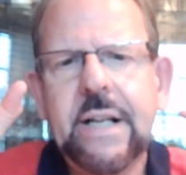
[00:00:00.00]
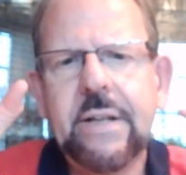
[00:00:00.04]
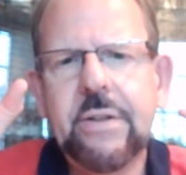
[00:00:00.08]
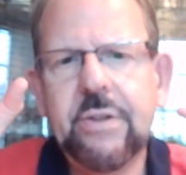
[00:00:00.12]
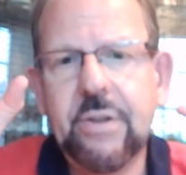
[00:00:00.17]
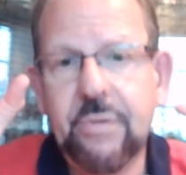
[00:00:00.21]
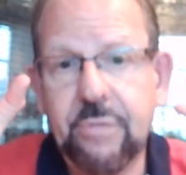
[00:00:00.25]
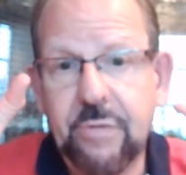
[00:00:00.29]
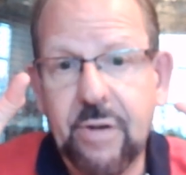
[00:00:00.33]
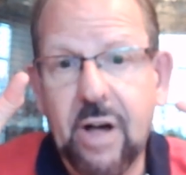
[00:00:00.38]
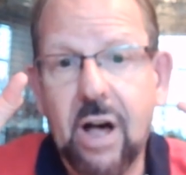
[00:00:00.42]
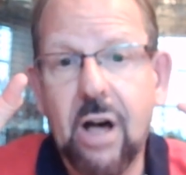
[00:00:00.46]

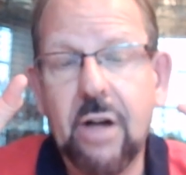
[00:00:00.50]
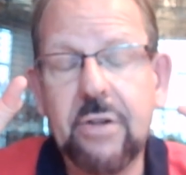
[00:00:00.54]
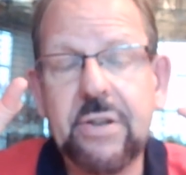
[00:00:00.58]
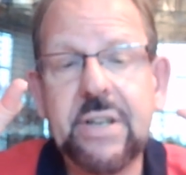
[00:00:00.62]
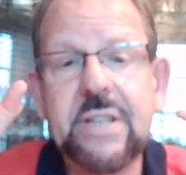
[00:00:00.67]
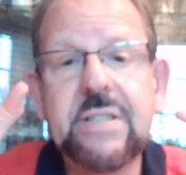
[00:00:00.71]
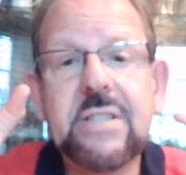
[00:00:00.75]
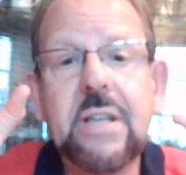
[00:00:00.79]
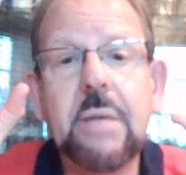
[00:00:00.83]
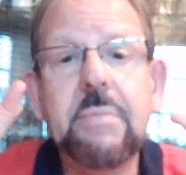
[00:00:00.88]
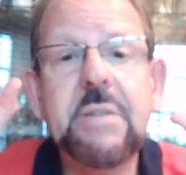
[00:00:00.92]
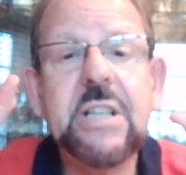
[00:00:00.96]
the Father,
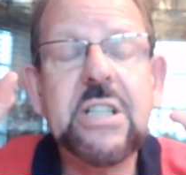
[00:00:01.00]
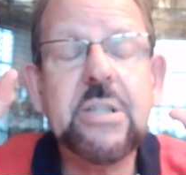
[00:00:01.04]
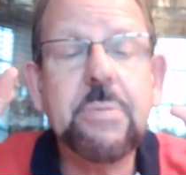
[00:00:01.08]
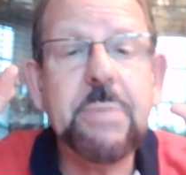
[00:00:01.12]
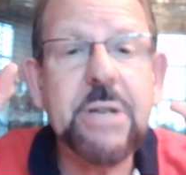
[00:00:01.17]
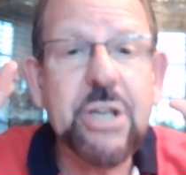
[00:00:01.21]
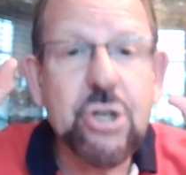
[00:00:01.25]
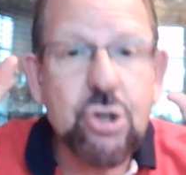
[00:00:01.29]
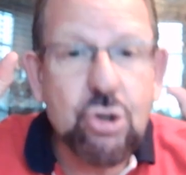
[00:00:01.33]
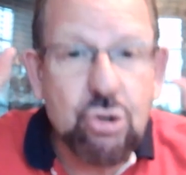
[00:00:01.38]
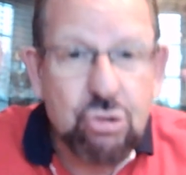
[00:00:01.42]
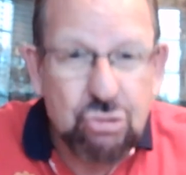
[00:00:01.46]
something to
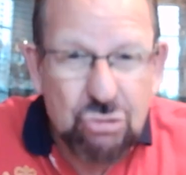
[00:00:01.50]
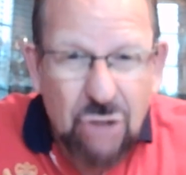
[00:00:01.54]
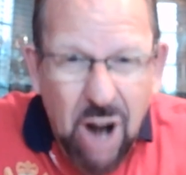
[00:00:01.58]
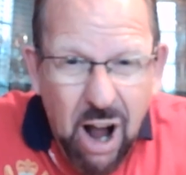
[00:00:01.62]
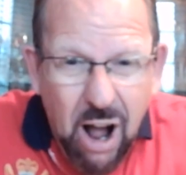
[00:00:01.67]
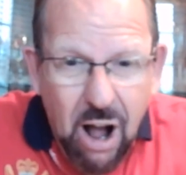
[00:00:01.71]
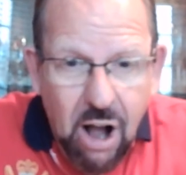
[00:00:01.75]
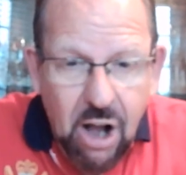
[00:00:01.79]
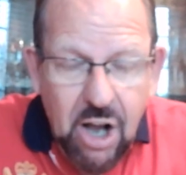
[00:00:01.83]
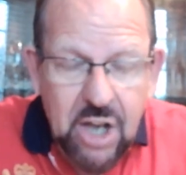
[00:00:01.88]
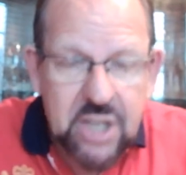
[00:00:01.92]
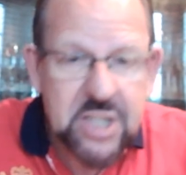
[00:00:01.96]
be
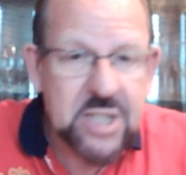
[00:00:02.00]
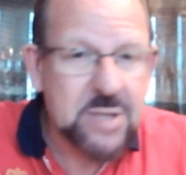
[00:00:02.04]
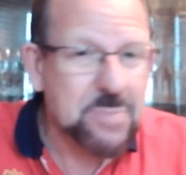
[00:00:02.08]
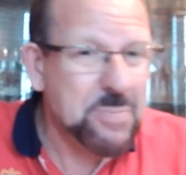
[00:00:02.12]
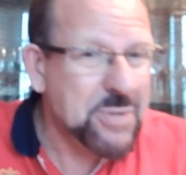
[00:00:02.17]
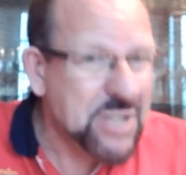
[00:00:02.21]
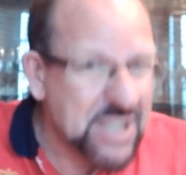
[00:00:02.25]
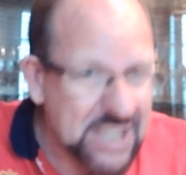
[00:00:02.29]
grasped,